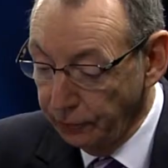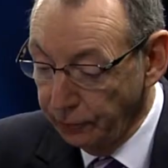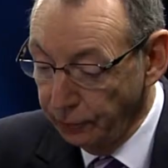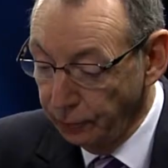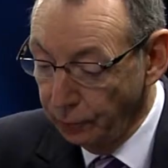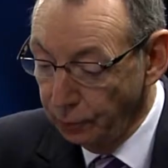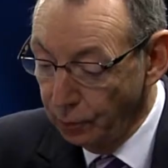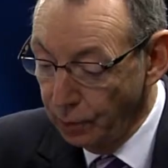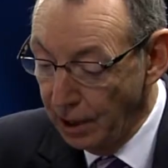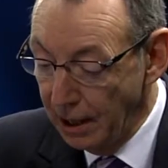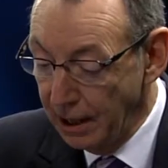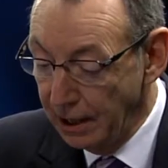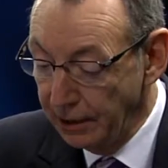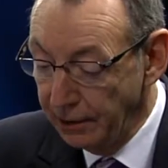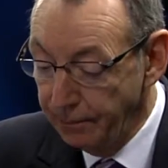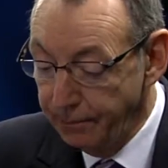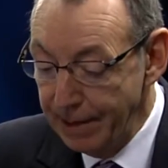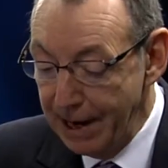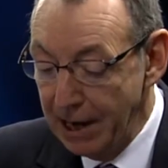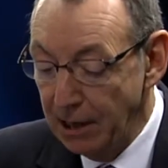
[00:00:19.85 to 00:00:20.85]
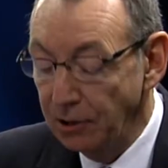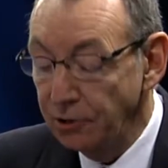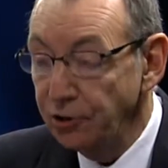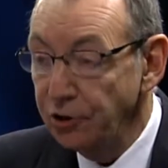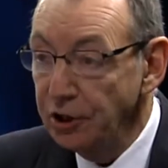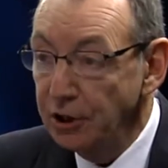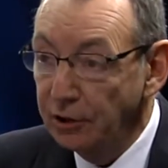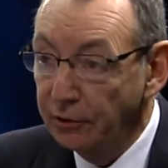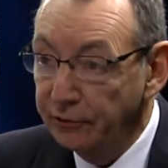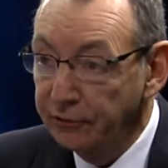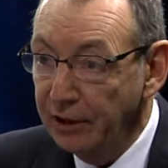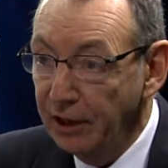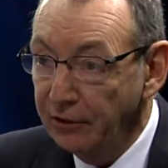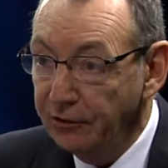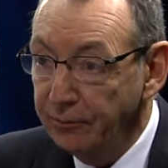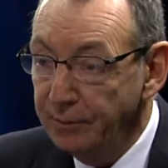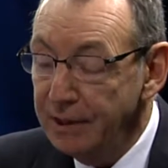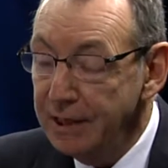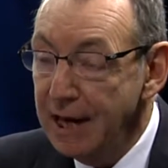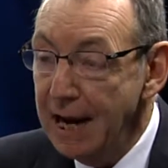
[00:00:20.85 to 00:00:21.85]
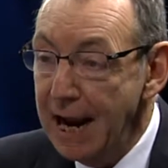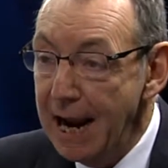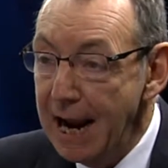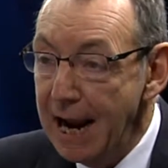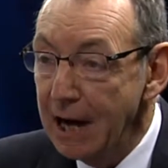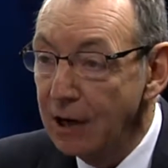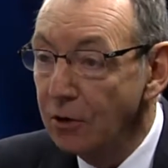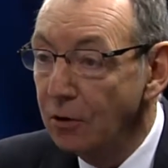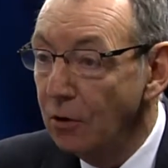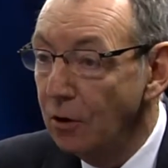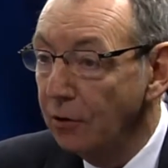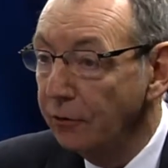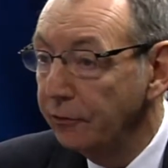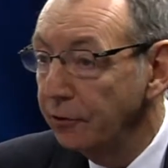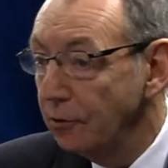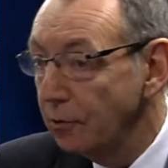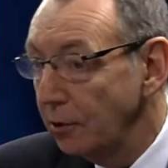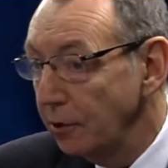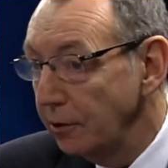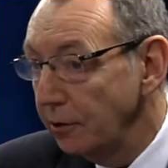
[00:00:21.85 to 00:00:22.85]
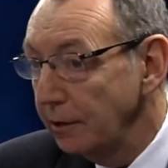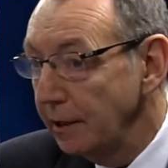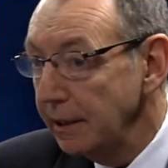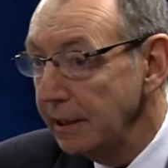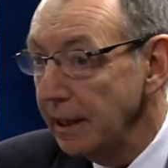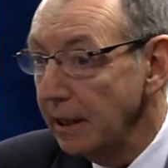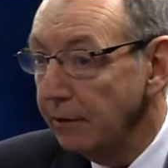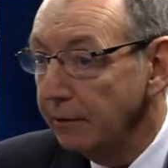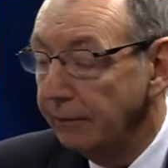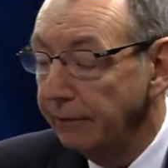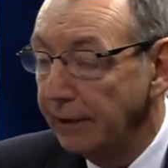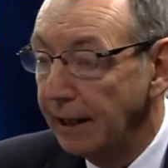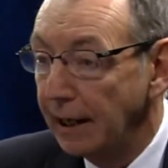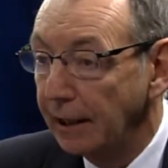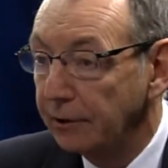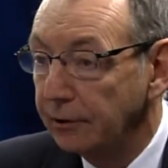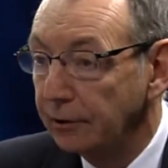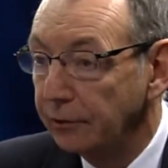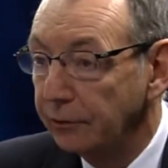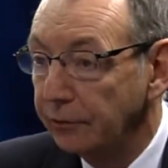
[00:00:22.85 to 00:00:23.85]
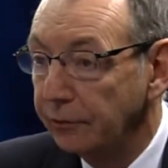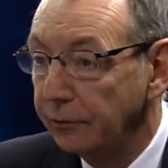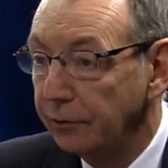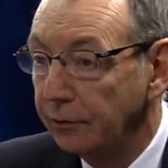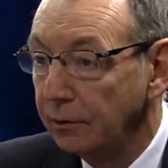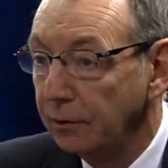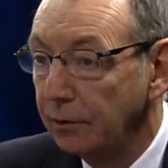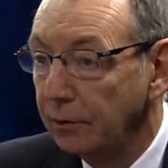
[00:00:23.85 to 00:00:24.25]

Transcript: to uh, the balance sheet assessment, and also are there any other factors?